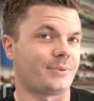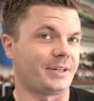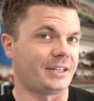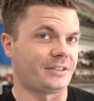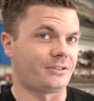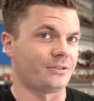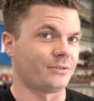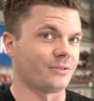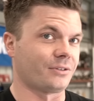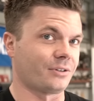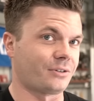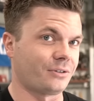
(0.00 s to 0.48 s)
we
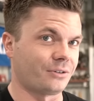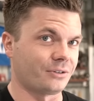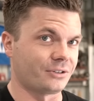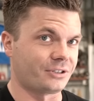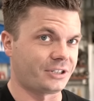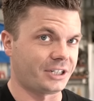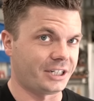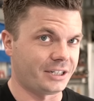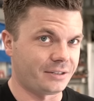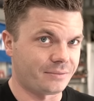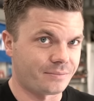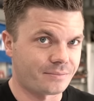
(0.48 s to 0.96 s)
do all the cool
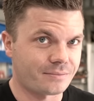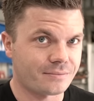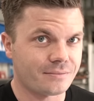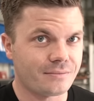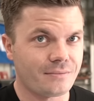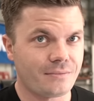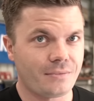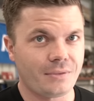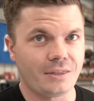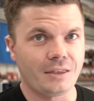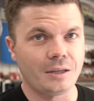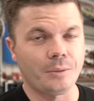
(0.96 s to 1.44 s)
shit,
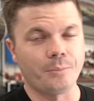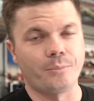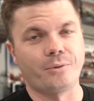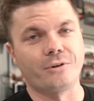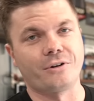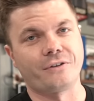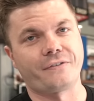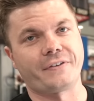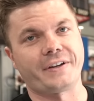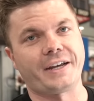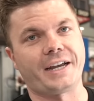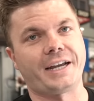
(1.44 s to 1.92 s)

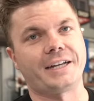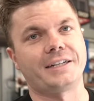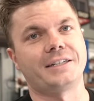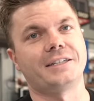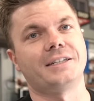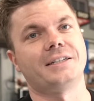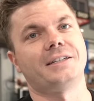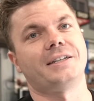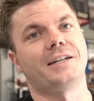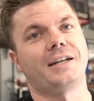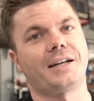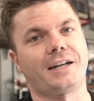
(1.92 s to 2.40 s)
put a V8 in
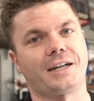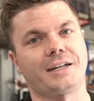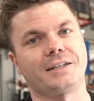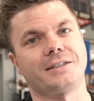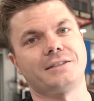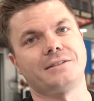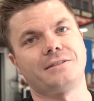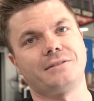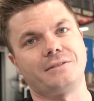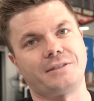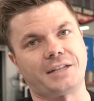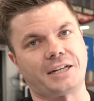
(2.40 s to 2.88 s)
it,
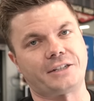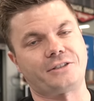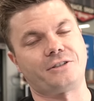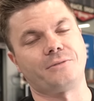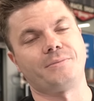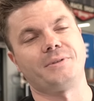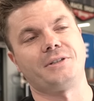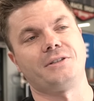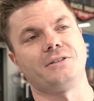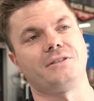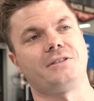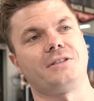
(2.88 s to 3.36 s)
and that
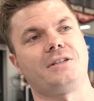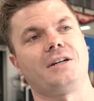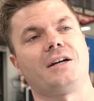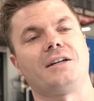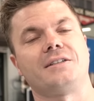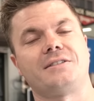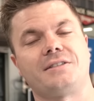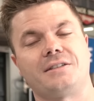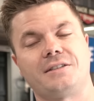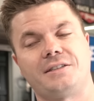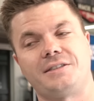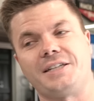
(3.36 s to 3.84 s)
should be good to
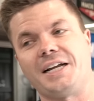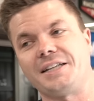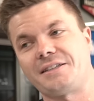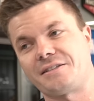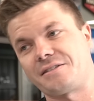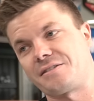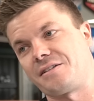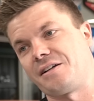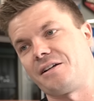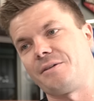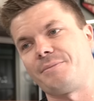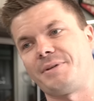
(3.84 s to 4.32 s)
go. So
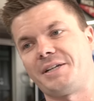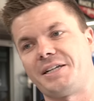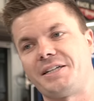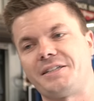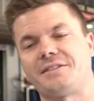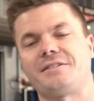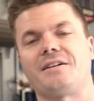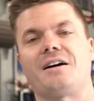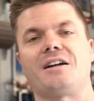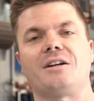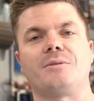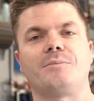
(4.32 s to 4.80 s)
that's going to be an
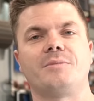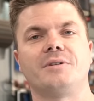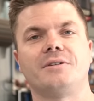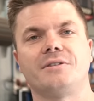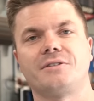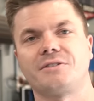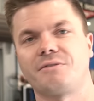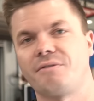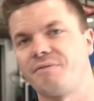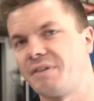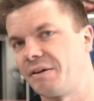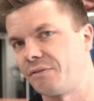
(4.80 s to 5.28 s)
exciting
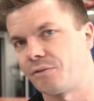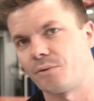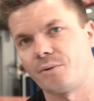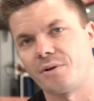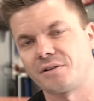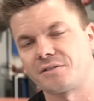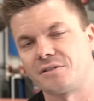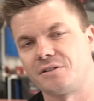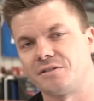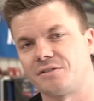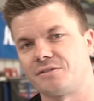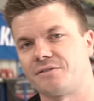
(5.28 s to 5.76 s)
build because we've never
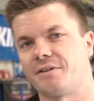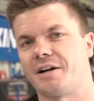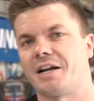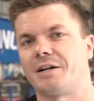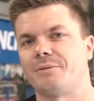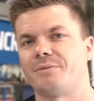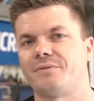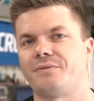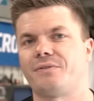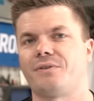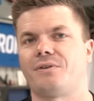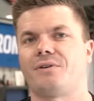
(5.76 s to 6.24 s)
worked on a
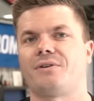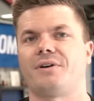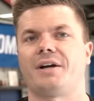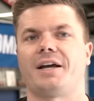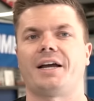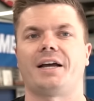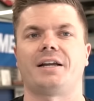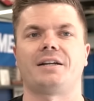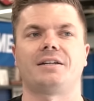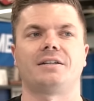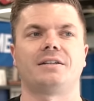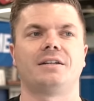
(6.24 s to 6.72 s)
Tirana before,
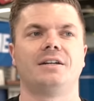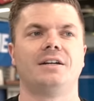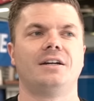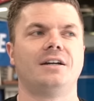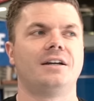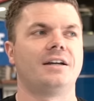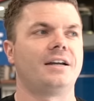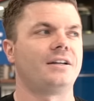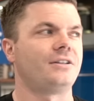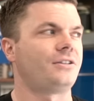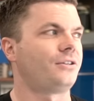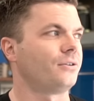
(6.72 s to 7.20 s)
and
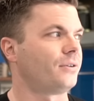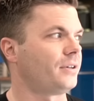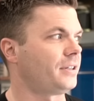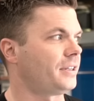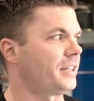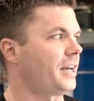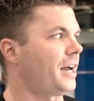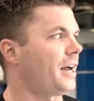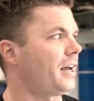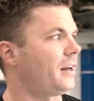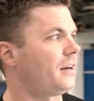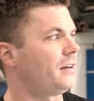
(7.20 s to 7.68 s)

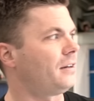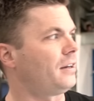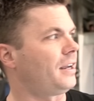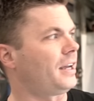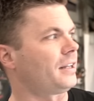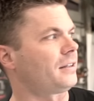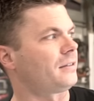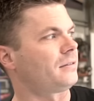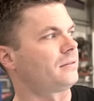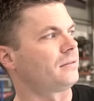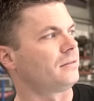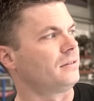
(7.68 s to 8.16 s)
doing that
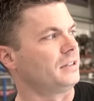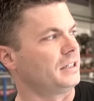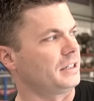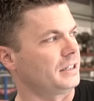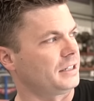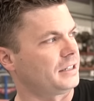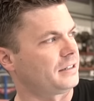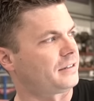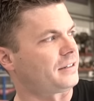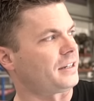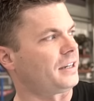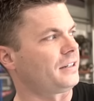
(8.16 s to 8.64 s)
at
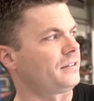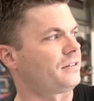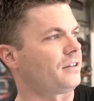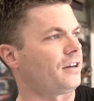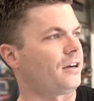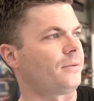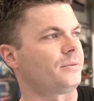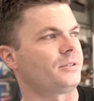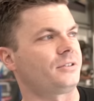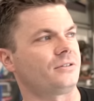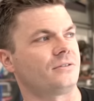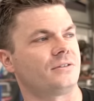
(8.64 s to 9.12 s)
nearly the same
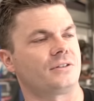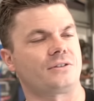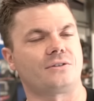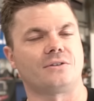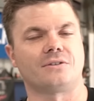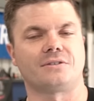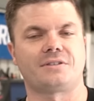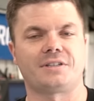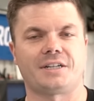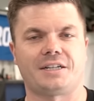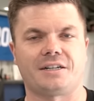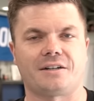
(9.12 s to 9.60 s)
time as doing the
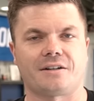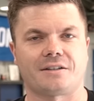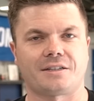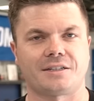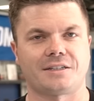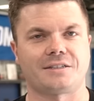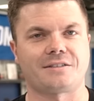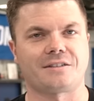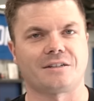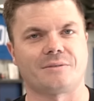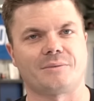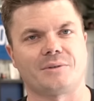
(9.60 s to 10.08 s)
Cortina, I
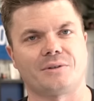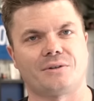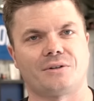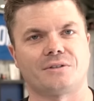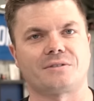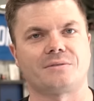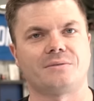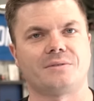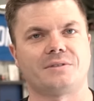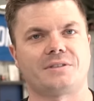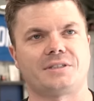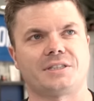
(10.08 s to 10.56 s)
think it's going to be
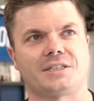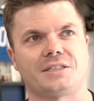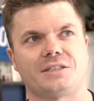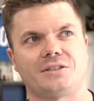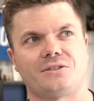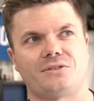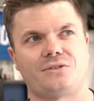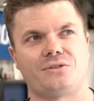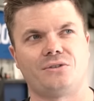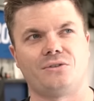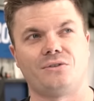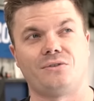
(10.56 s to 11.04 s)
awesome to see the
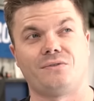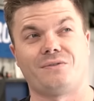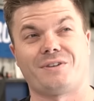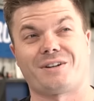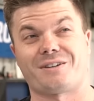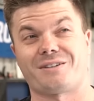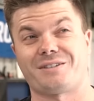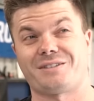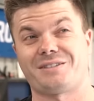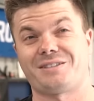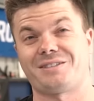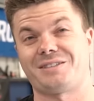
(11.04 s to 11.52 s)
two
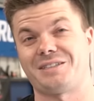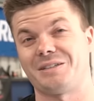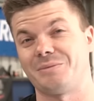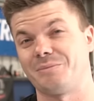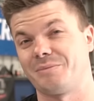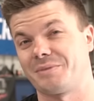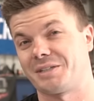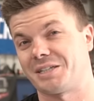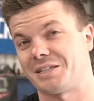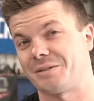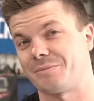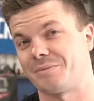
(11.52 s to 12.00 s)
very
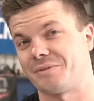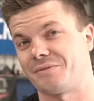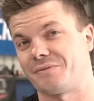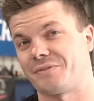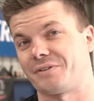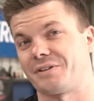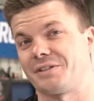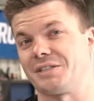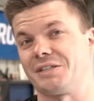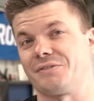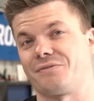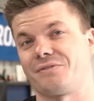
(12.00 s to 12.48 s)
similar but
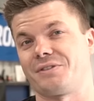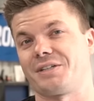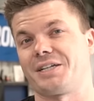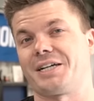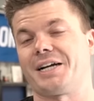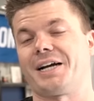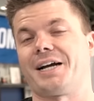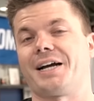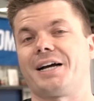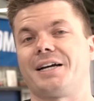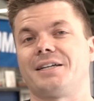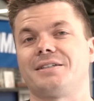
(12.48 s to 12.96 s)
very different
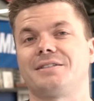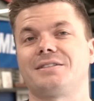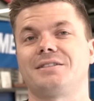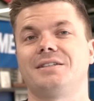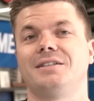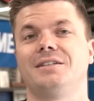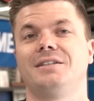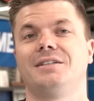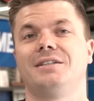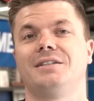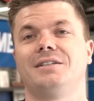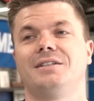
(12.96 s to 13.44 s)
cars
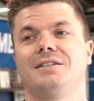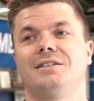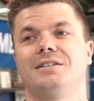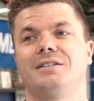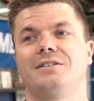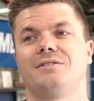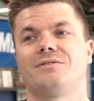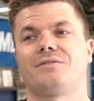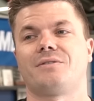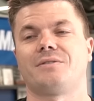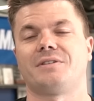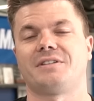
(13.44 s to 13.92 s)

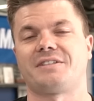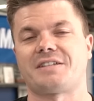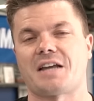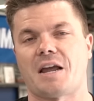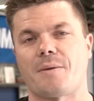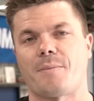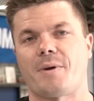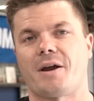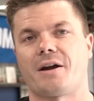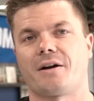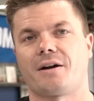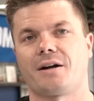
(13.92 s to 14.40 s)
from the
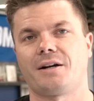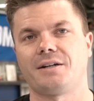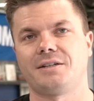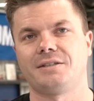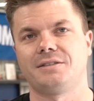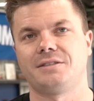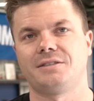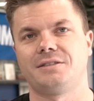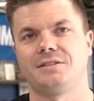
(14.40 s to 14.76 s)
same era